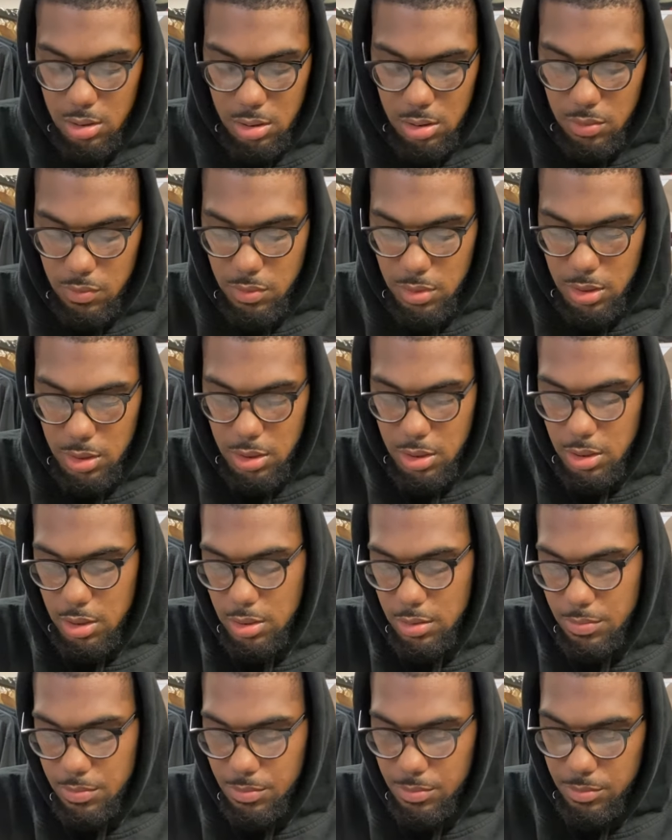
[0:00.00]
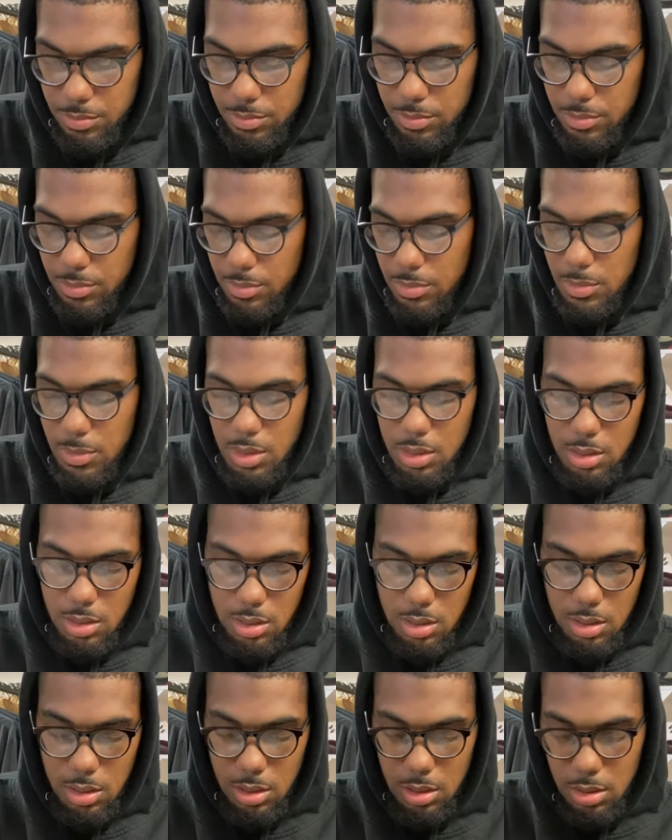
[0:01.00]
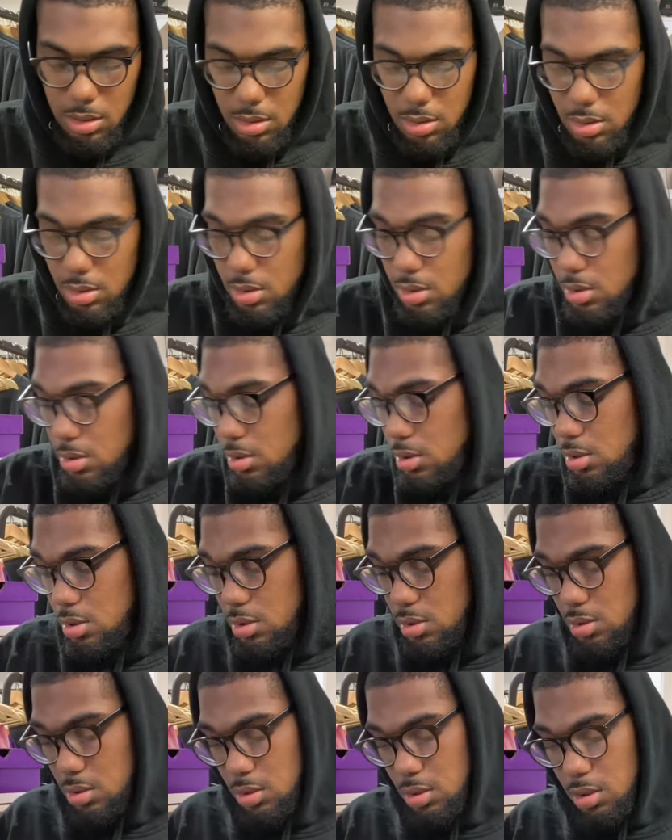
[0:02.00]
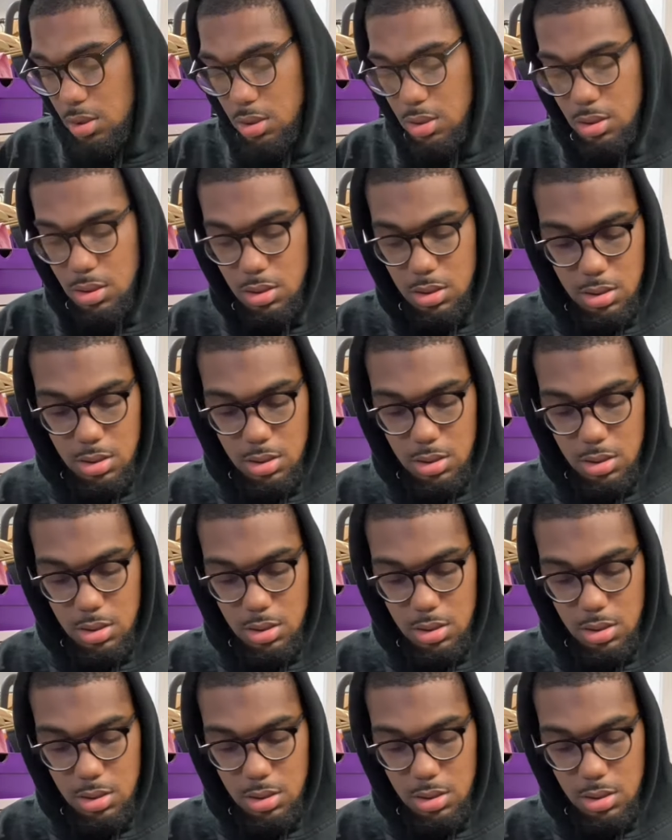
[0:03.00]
or whatnot. Yeah. So yeah.